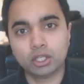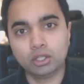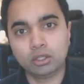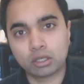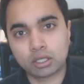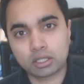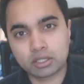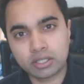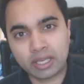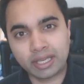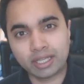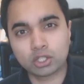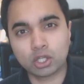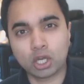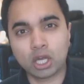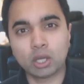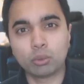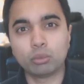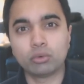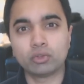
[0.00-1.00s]
You got to take
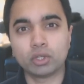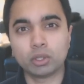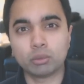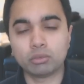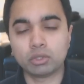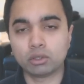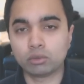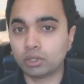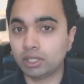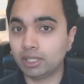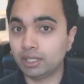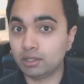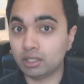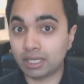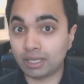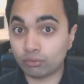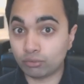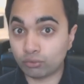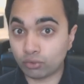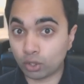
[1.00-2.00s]
time with them. They really
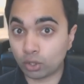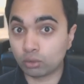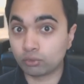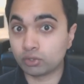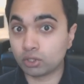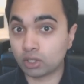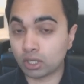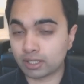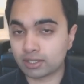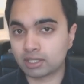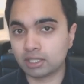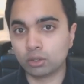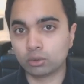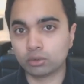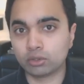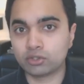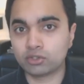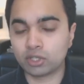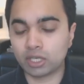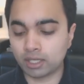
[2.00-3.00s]
evolve nicely
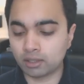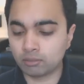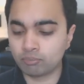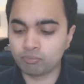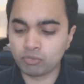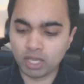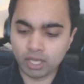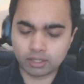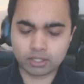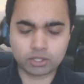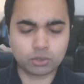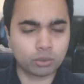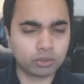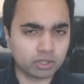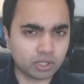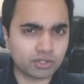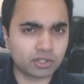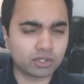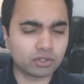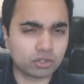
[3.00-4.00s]
on the skin. This
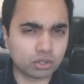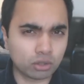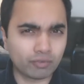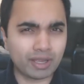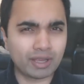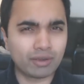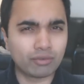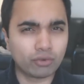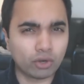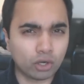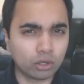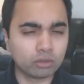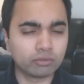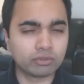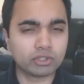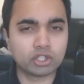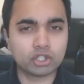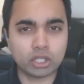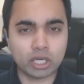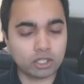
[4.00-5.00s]
one doesn't sort of
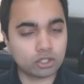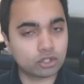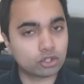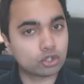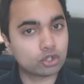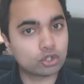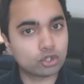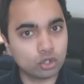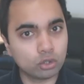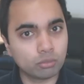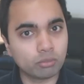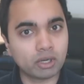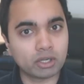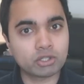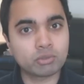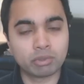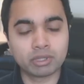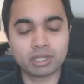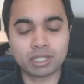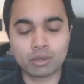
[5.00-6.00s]
evolve and change too
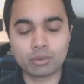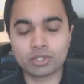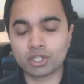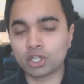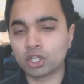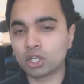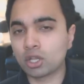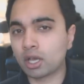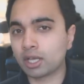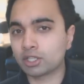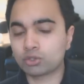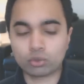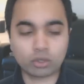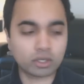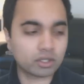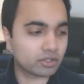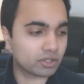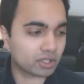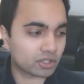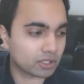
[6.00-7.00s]
much, but there is a nice
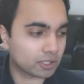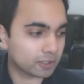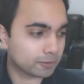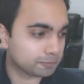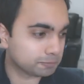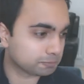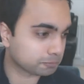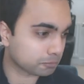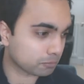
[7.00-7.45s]
transition.